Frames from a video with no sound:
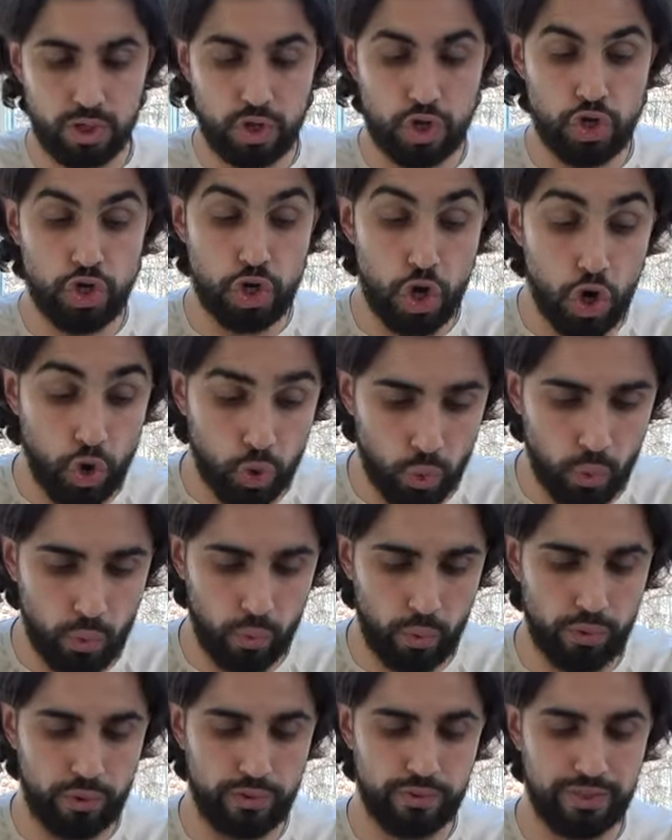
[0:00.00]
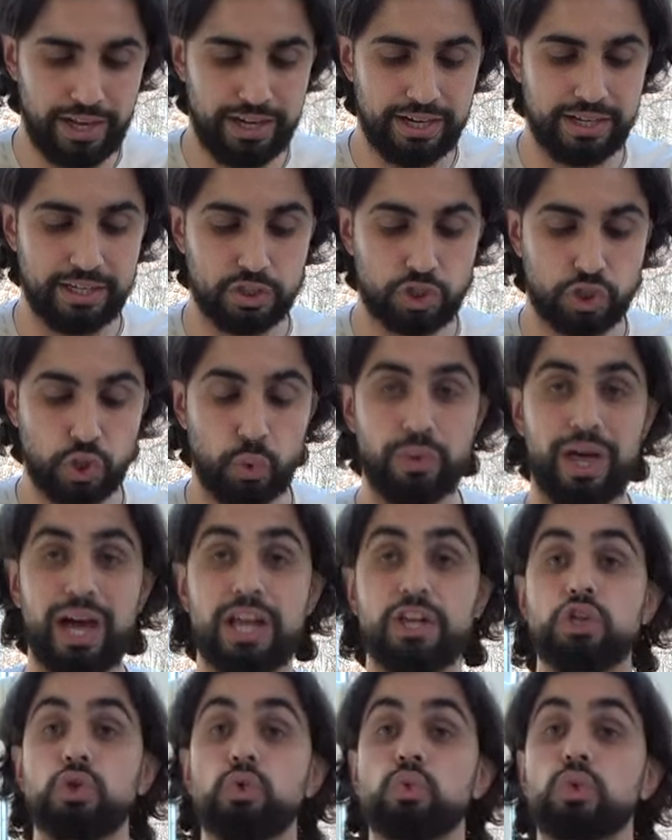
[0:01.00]
know that it is so
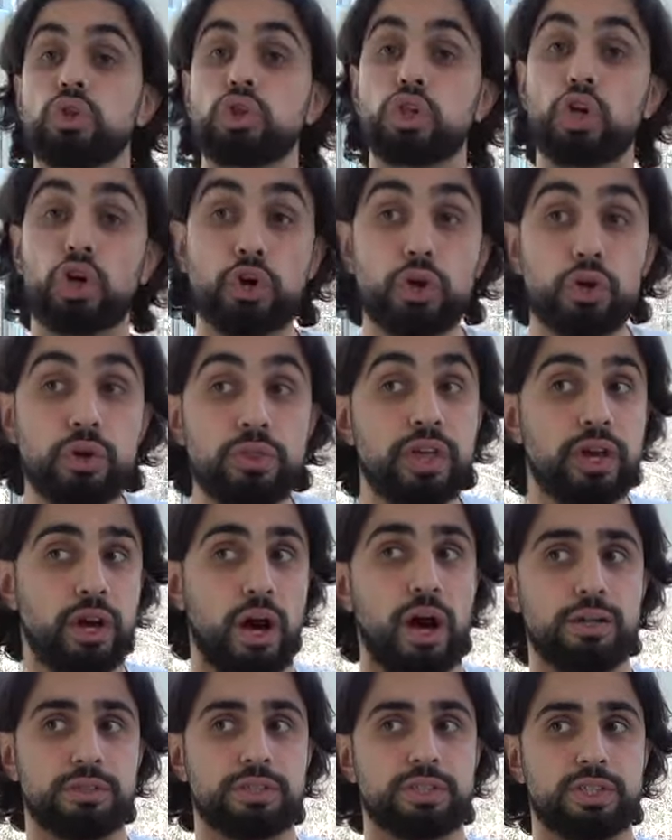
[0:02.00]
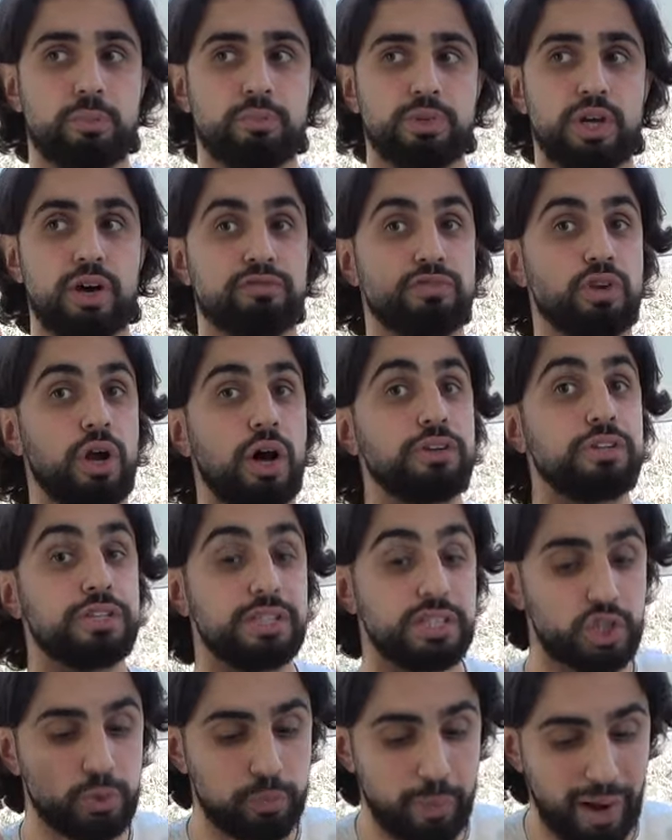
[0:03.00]
that you learn the concept of not
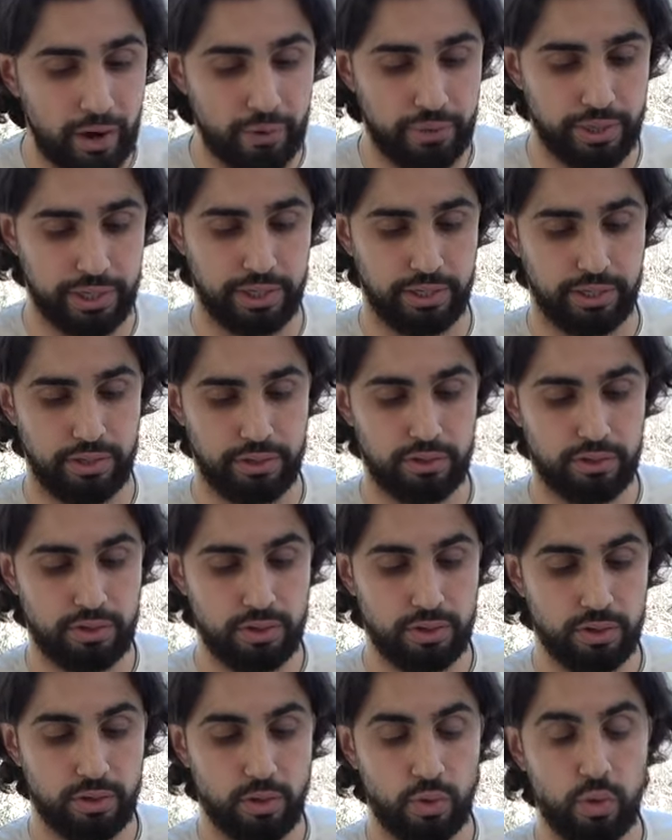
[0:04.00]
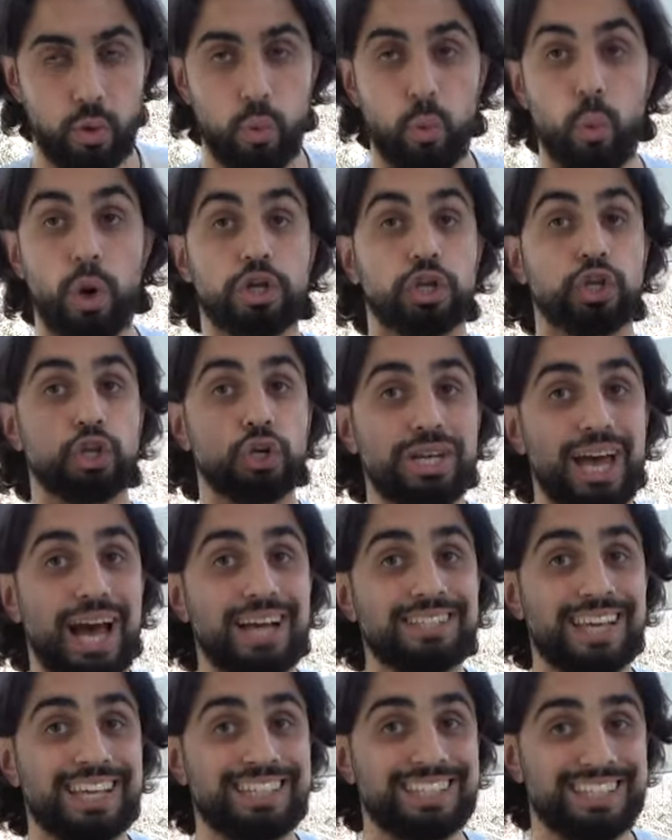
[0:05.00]
despairing what good
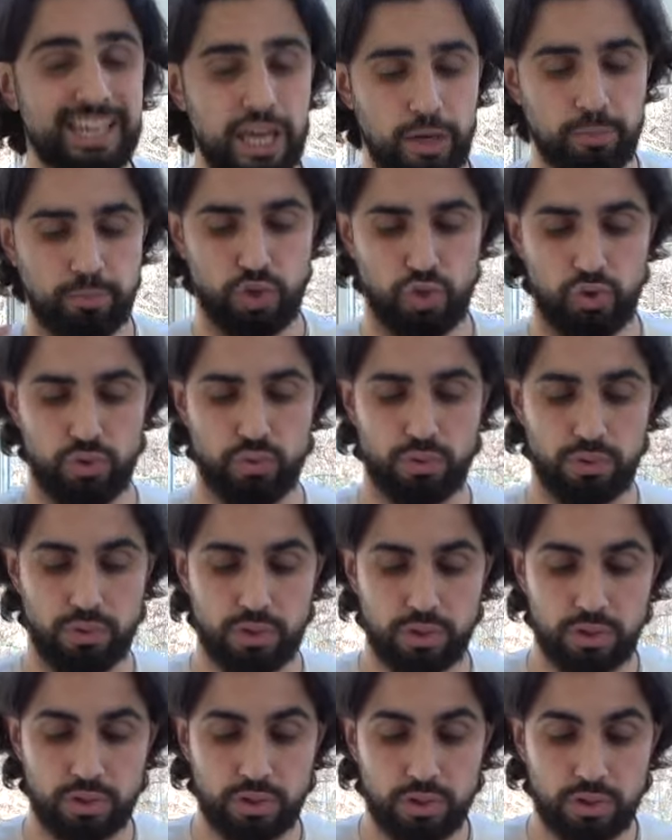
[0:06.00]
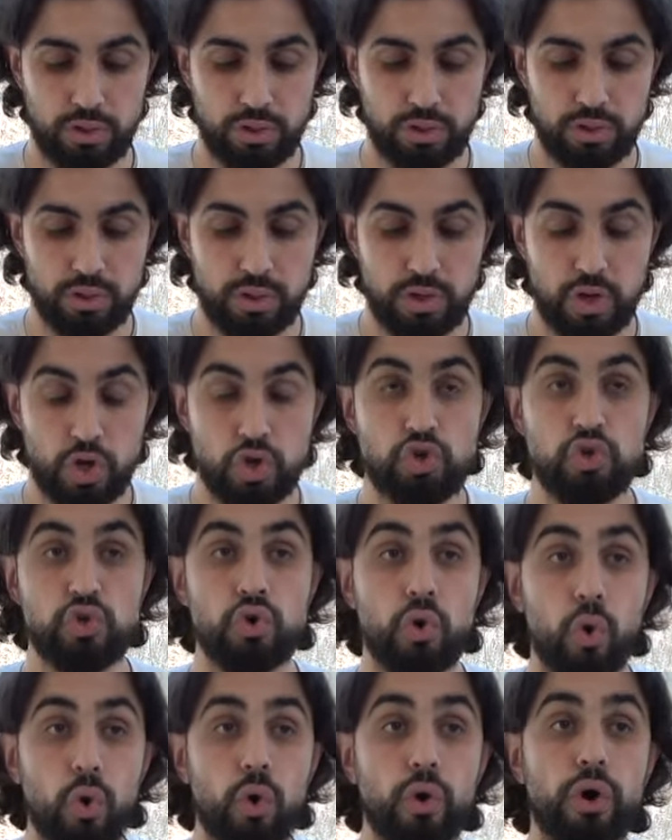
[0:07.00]
has escaped you,
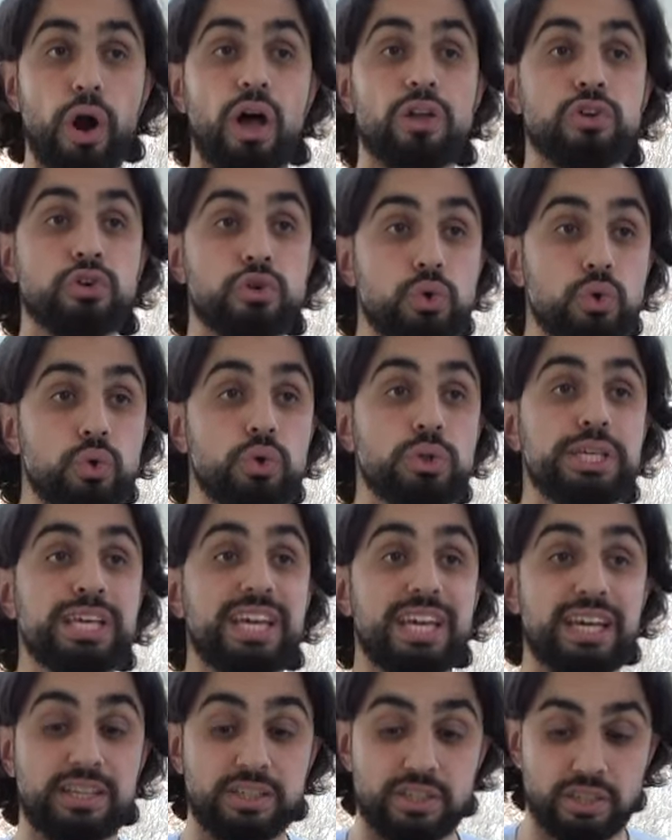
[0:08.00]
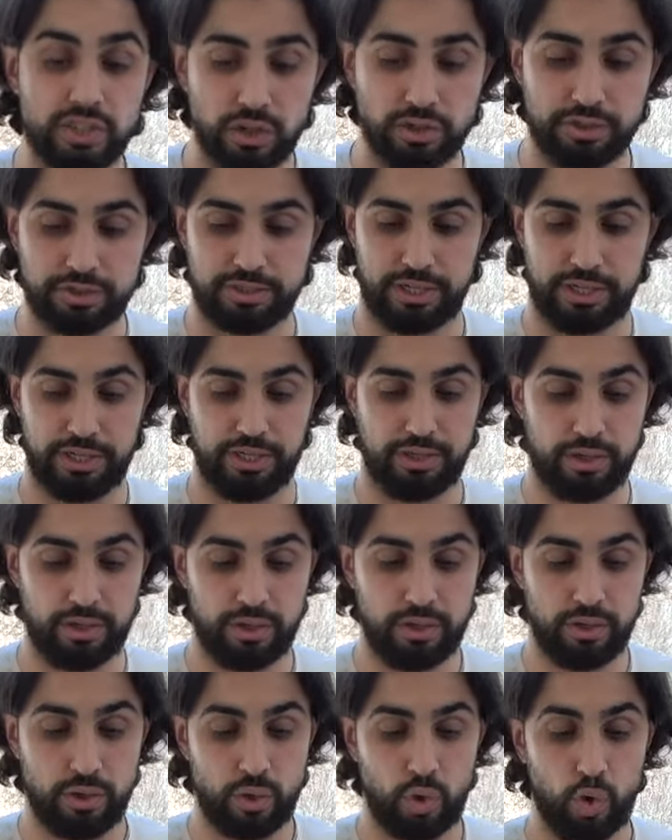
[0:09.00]
nor unduly exulting
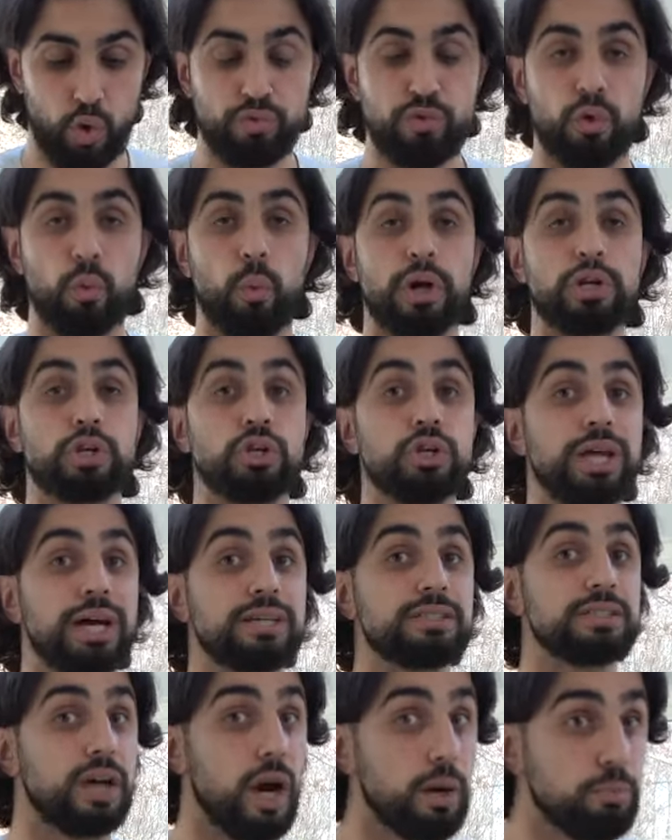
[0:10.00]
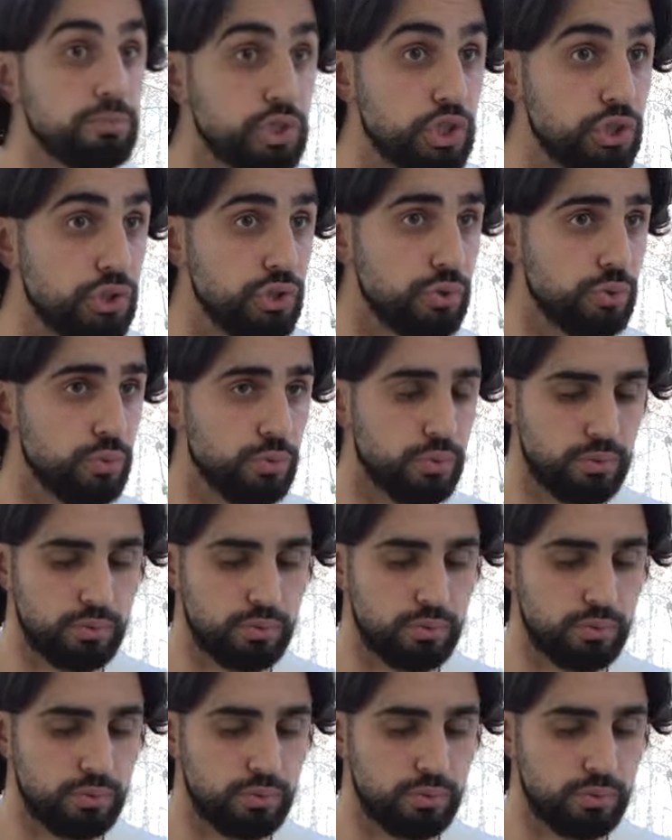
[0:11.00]
over what good has come to you.